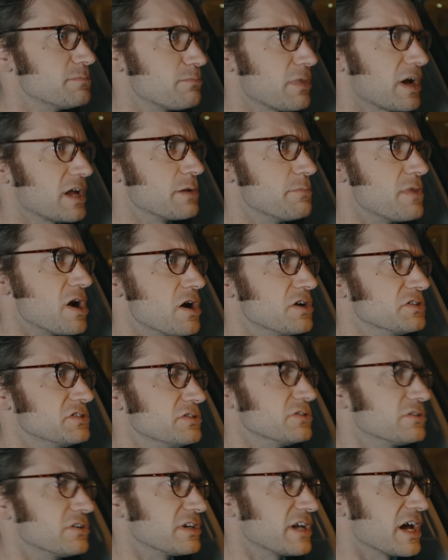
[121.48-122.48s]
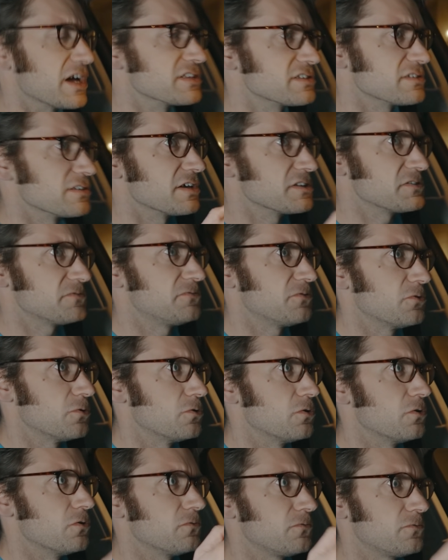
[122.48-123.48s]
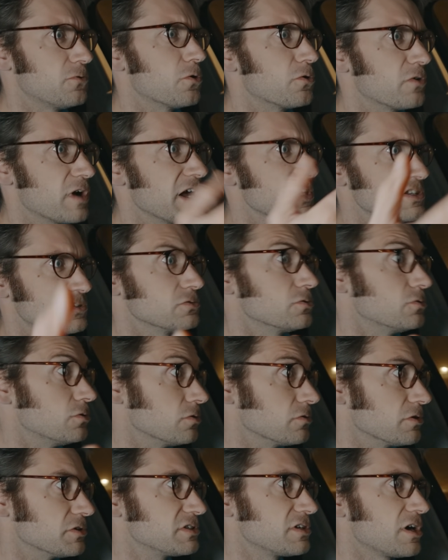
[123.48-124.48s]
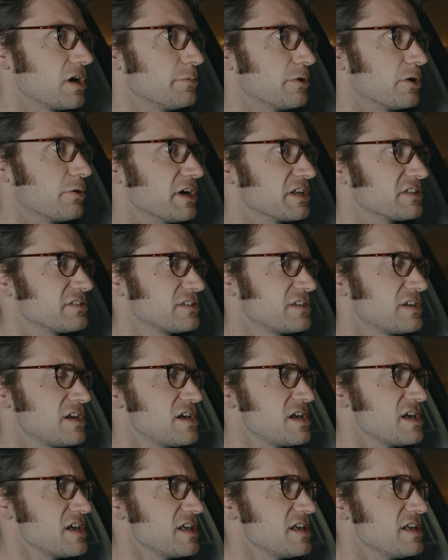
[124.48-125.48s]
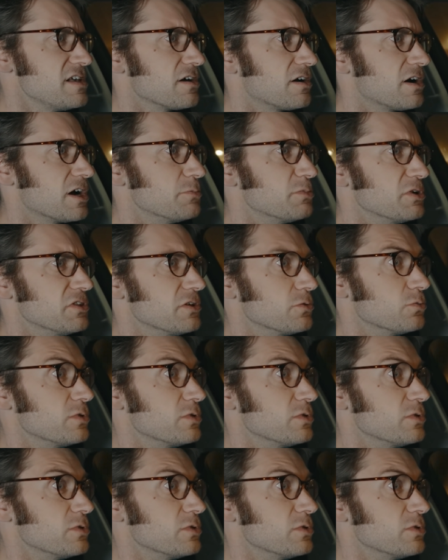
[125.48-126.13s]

Panameras that you can get. So that's 4S or the Turbo S E-Hybrid that